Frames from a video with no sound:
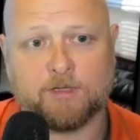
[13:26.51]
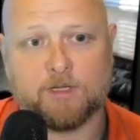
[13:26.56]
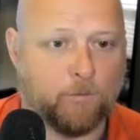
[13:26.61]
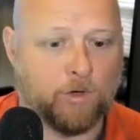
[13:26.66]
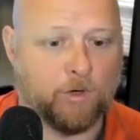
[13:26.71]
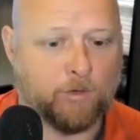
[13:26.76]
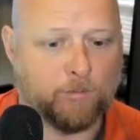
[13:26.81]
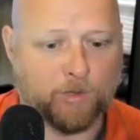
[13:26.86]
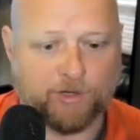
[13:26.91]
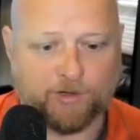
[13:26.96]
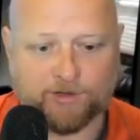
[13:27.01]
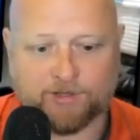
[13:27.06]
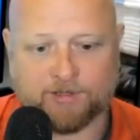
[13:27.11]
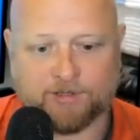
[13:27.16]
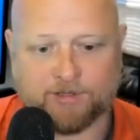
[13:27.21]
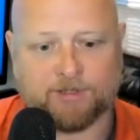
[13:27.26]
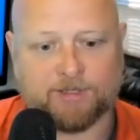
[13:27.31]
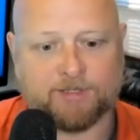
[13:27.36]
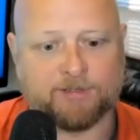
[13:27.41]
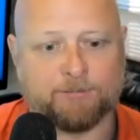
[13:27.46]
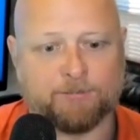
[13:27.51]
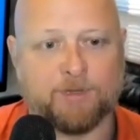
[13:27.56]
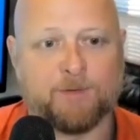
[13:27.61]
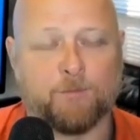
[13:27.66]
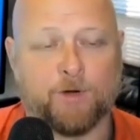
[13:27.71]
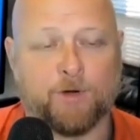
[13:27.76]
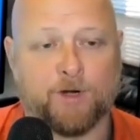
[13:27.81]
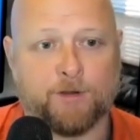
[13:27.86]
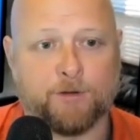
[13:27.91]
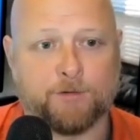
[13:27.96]
Walmart has
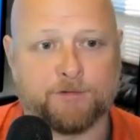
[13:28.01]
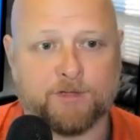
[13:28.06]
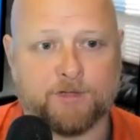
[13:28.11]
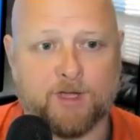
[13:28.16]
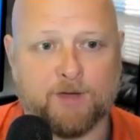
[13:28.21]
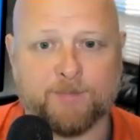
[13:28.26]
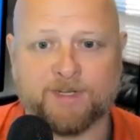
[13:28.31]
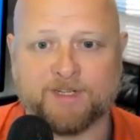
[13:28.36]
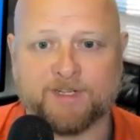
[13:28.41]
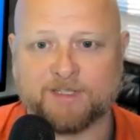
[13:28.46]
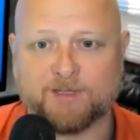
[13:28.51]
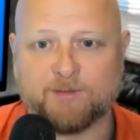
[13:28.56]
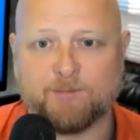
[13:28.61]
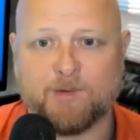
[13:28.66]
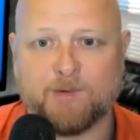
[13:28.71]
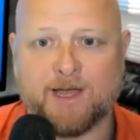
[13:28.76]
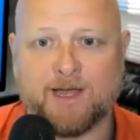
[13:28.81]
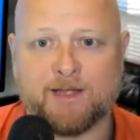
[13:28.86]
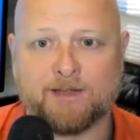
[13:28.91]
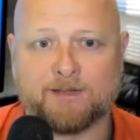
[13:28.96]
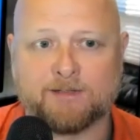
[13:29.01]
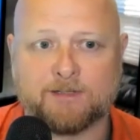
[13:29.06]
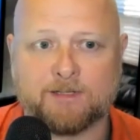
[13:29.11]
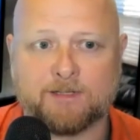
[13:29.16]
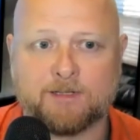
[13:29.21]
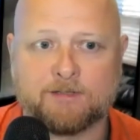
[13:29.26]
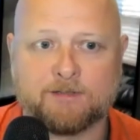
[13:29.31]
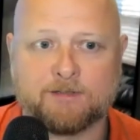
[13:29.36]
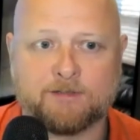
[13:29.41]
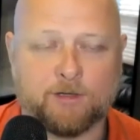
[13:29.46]
been one of those companies in the past.
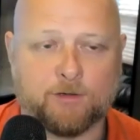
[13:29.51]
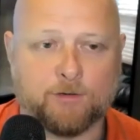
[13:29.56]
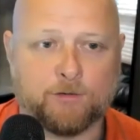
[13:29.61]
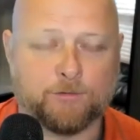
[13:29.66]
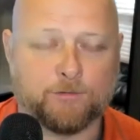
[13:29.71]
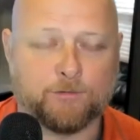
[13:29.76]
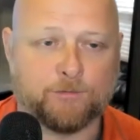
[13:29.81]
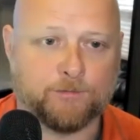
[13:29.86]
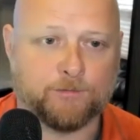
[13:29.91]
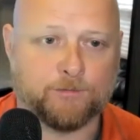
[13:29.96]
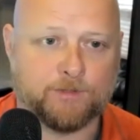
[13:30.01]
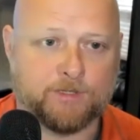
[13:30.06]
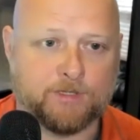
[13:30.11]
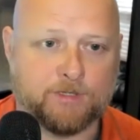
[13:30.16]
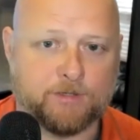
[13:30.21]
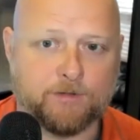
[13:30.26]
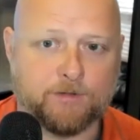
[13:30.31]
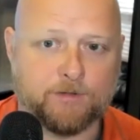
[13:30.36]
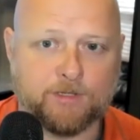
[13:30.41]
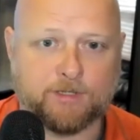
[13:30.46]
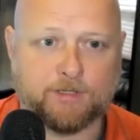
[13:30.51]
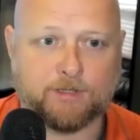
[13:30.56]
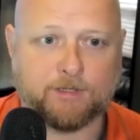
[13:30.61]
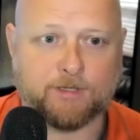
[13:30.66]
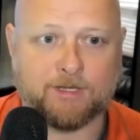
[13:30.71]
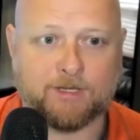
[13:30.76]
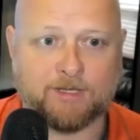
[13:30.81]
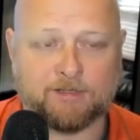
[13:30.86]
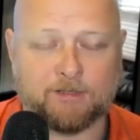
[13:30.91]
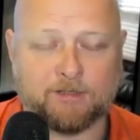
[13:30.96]
So you
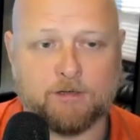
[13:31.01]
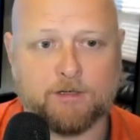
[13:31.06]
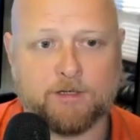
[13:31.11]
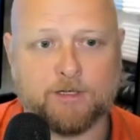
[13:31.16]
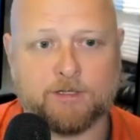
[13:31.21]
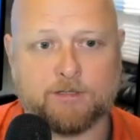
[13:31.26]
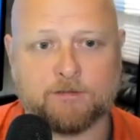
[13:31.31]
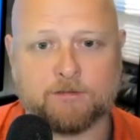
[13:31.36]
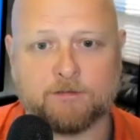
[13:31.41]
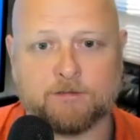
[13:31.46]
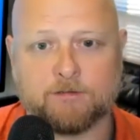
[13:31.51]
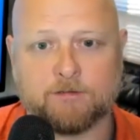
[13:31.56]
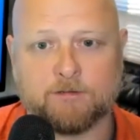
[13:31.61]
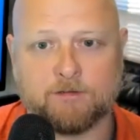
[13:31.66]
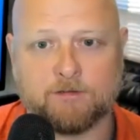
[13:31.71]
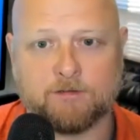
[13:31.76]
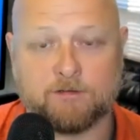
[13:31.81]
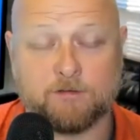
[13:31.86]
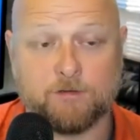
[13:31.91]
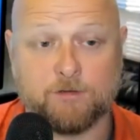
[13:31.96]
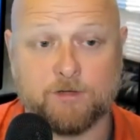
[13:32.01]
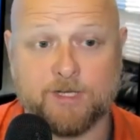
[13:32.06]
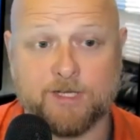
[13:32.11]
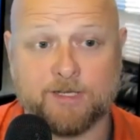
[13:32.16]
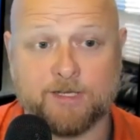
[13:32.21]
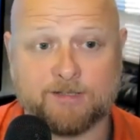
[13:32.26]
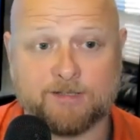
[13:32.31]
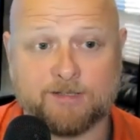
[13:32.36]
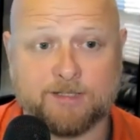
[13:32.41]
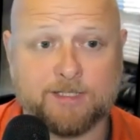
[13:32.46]
can, as long as you get
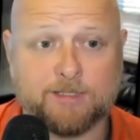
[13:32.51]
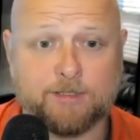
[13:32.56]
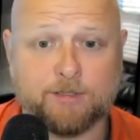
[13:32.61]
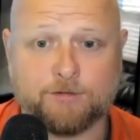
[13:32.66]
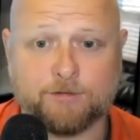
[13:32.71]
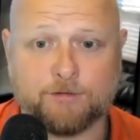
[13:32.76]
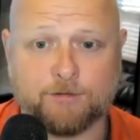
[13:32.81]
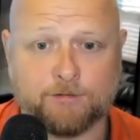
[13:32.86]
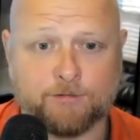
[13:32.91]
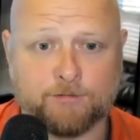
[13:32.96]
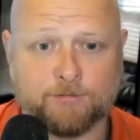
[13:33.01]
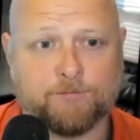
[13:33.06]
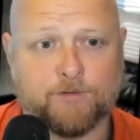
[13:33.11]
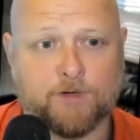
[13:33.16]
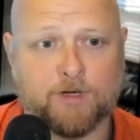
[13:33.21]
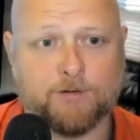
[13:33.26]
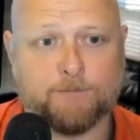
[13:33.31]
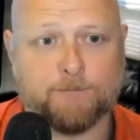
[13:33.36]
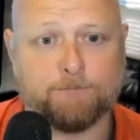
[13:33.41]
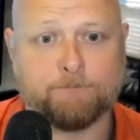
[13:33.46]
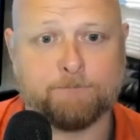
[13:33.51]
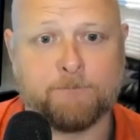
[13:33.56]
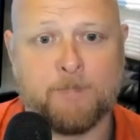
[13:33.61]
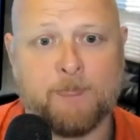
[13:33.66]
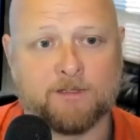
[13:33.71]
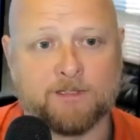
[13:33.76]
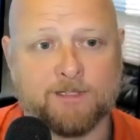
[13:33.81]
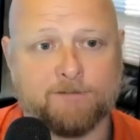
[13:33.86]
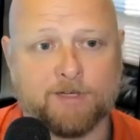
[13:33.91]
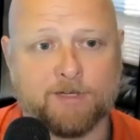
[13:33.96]
a signature from
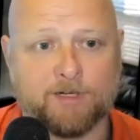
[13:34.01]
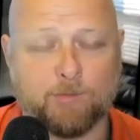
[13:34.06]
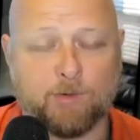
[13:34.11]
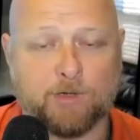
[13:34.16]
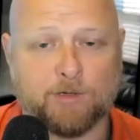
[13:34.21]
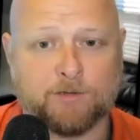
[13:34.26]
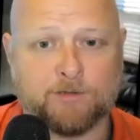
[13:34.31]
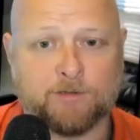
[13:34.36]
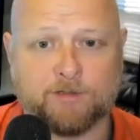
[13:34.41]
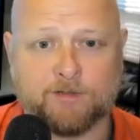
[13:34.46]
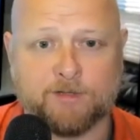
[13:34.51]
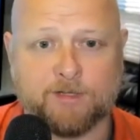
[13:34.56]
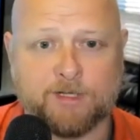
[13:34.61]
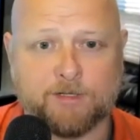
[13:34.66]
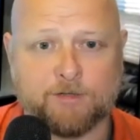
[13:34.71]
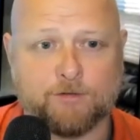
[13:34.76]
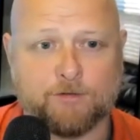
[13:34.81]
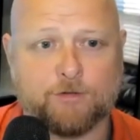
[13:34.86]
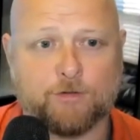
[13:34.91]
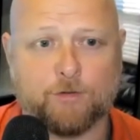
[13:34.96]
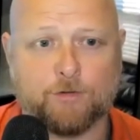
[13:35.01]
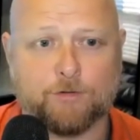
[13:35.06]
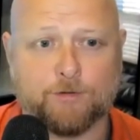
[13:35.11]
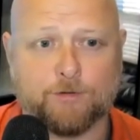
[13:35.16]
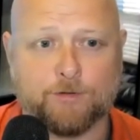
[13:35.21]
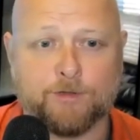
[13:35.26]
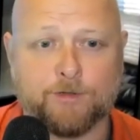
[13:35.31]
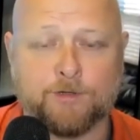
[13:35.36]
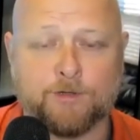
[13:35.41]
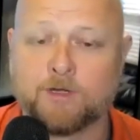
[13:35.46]
a living person, the
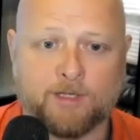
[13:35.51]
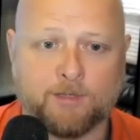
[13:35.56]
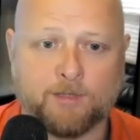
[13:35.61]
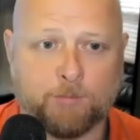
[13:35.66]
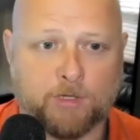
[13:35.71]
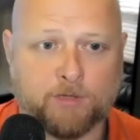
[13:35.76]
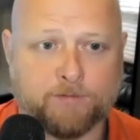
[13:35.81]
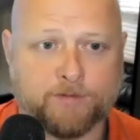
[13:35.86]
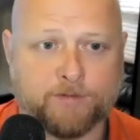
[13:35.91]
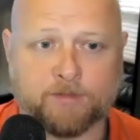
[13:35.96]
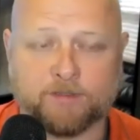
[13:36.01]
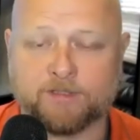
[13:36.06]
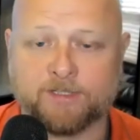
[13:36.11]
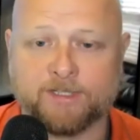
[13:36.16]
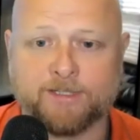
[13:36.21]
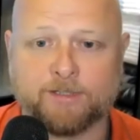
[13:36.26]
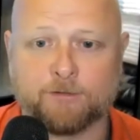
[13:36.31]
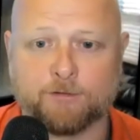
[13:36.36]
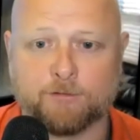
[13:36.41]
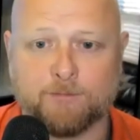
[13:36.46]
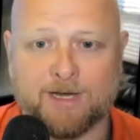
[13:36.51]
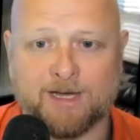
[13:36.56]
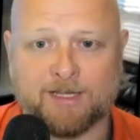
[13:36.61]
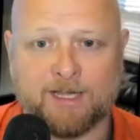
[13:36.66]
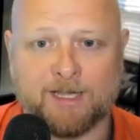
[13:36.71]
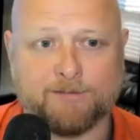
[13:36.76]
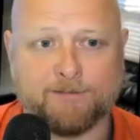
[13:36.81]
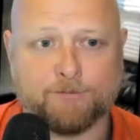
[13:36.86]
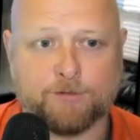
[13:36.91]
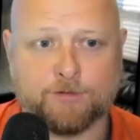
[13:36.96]
insured, it's perfectly legal to buy
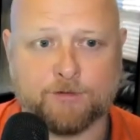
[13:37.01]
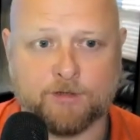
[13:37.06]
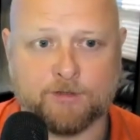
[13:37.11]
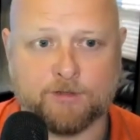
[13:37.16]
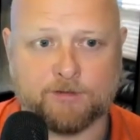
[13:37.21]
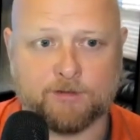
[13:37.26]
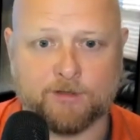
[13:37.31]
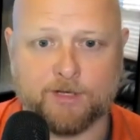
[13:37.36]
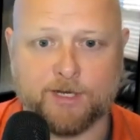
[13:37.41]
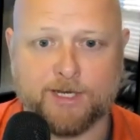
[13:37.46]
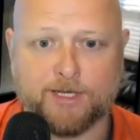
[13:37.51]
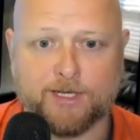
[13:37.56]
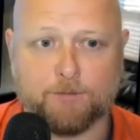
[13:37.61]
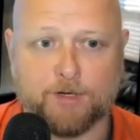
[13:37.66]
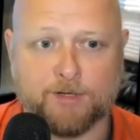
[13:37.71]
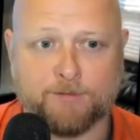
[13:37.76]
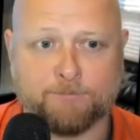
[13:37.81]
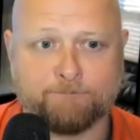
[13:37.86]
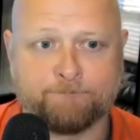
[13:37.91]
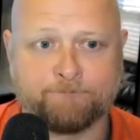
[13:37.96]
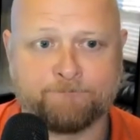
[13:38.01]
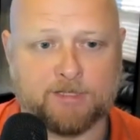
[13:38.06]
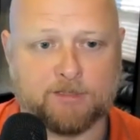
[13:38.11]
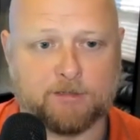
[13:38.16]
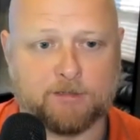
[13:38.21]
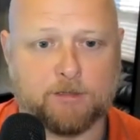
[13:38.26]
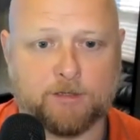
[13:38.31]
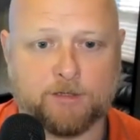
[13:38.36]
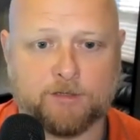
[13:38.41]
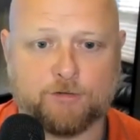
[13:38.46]
life insurance on anyone. As
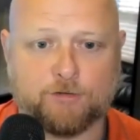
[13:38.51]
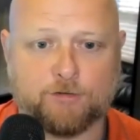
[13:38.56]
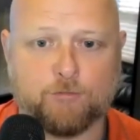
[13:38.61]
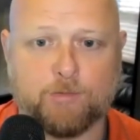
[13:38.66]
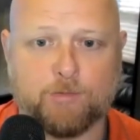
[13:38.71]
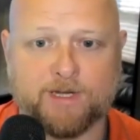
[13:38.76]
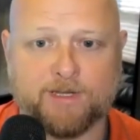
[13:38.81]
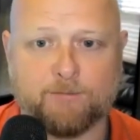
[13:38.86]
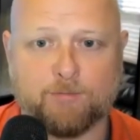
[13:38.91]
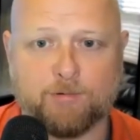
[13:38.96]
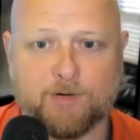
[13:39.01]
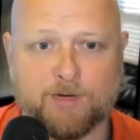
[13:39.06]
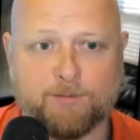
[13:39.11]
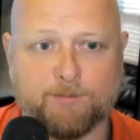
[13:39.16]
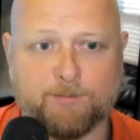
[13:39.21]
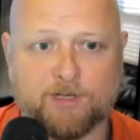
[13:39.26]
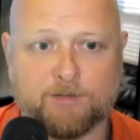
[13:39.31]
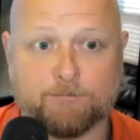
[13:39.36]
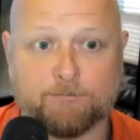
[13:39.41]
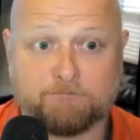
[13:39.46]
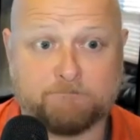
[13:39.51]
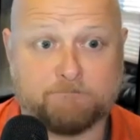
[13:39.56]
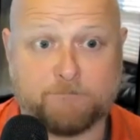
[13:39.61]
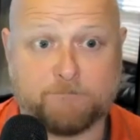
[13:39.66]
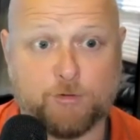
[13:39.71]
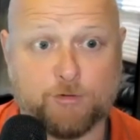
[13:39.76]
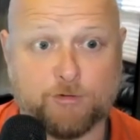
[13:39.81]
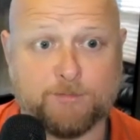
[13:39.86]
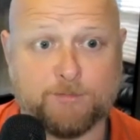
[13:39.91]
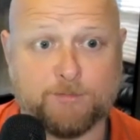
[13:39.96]
long as you pay the premium,
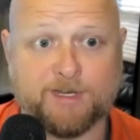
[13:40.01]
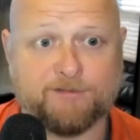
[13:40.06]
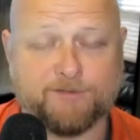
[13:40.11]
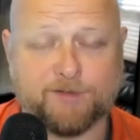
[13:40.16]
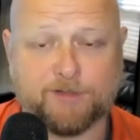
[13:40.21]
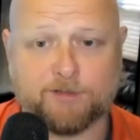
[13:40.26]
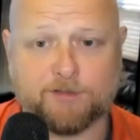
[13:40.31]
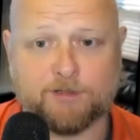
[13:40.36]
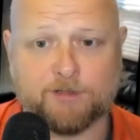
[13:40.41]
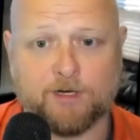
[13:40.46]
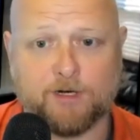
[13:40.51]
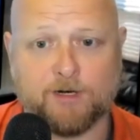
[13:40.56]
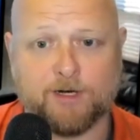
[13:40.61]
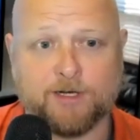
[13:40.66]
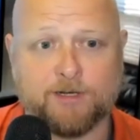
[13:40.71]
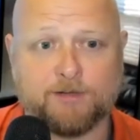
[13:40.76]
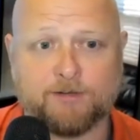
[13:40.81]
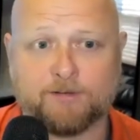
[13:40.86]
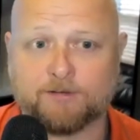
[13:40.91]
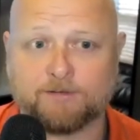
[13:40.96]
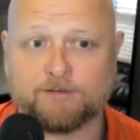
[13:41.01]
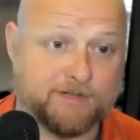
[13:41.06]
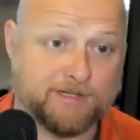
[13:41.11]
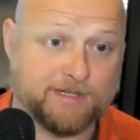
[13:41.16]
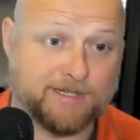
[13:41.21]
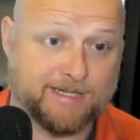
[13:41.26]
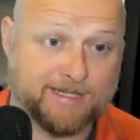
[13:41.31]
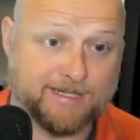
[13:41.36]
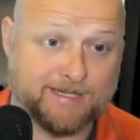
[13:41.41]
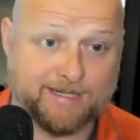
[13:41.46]
you're the beneficiary. She
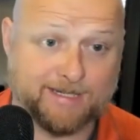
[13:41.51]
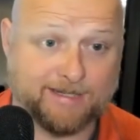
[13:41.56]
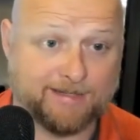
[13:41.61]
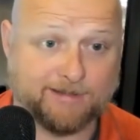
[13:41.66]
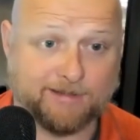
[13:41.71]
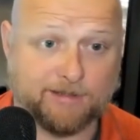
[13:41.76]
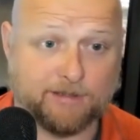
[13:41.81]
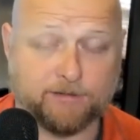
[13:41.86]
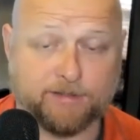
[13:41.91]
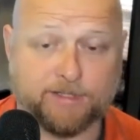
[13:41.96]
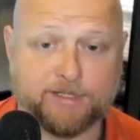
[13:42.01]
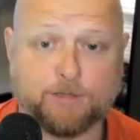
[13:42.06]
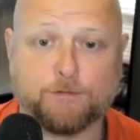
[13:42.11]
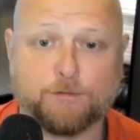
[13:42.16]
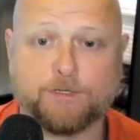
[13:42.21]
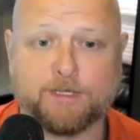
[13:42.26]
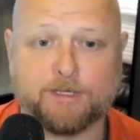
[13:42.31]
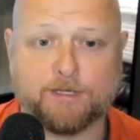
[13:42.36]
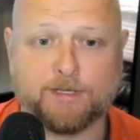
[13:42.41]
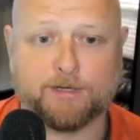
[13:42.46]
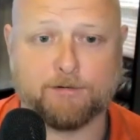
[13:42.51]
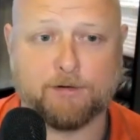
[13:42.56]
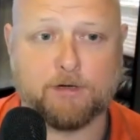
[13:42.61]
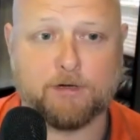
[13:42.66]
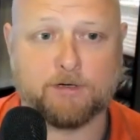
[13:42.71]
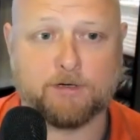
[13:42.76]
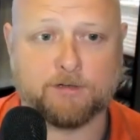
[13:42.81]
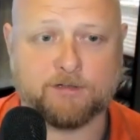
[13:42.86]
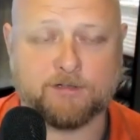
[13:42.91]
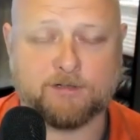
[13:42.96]
didn't necessarily do anything
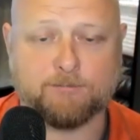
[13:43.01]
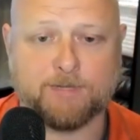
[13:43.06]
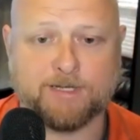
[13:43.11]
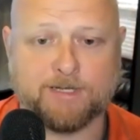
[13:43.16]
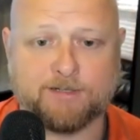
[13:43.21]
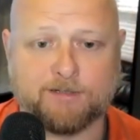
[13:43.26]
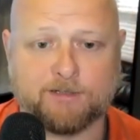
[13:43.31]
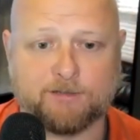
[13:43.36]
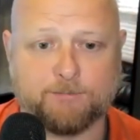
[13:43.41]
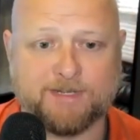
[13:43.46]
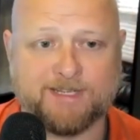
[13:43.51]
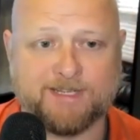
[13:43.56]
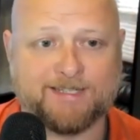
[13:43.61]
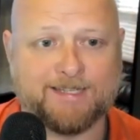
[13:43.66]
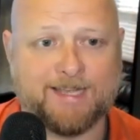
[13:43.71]
wrong. She may just be